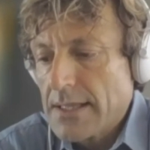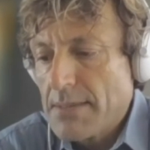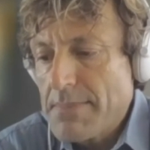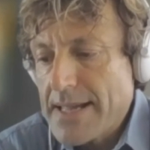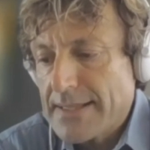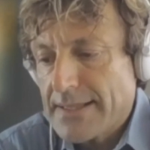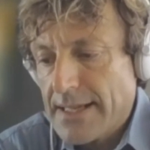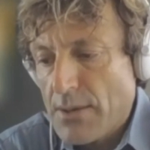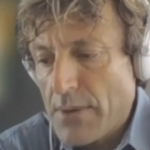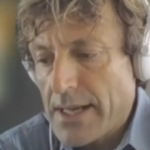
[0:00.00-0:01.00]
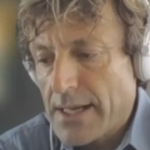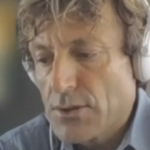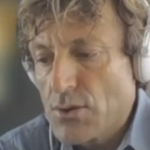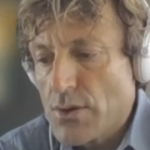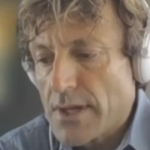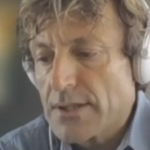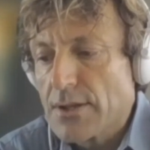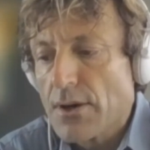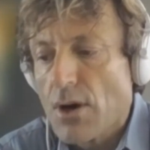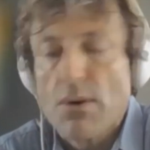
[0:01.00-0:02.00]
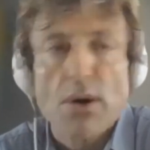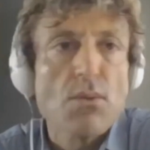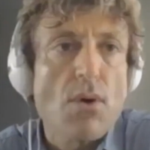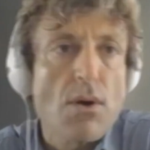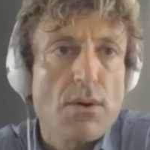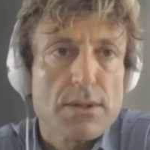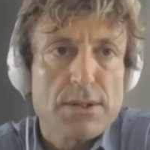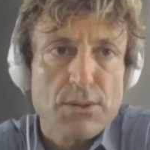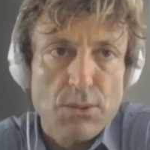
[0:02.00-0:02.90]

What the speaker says: the best thing we can do is to lower walls